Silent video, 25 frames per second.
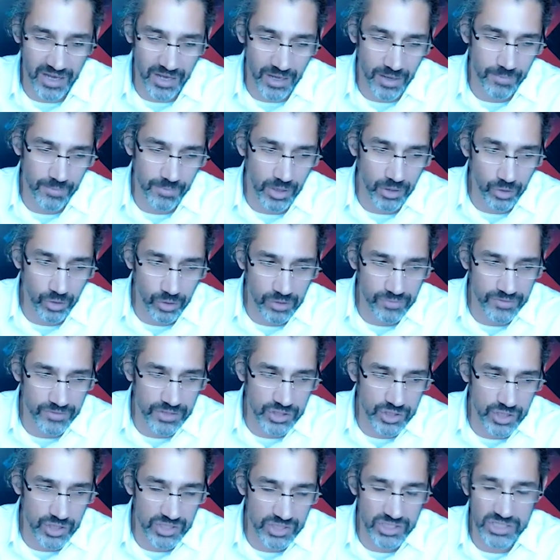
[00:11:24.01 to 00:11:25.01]
A lot of
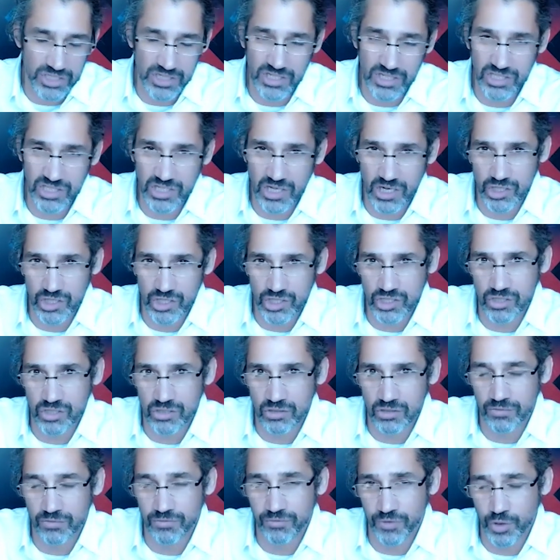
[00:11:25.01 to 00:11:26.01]
interesting discussions, a
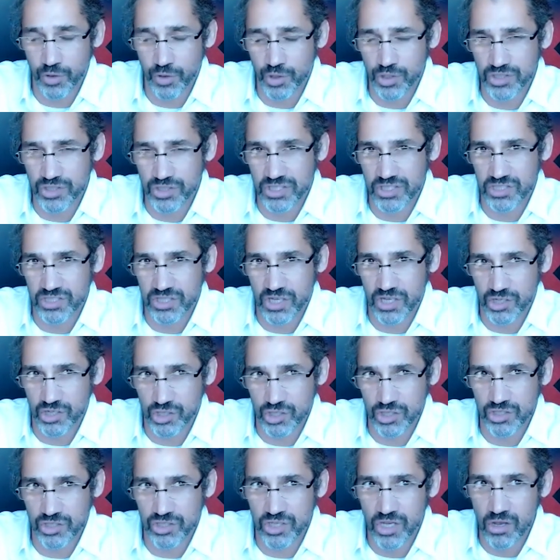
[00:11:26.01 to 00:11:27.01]
lot of focused
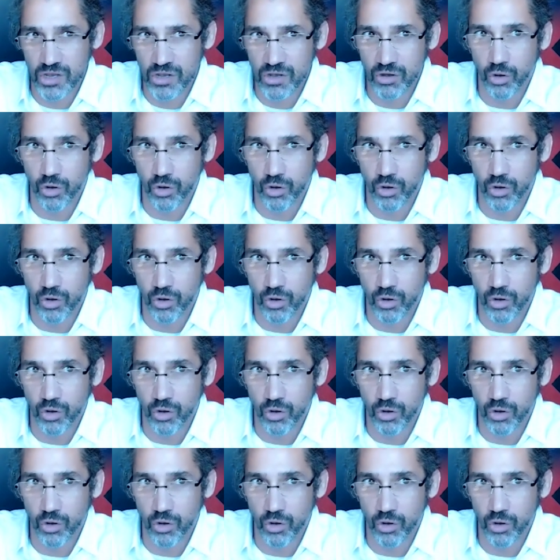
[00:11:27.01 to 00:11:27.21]
discussions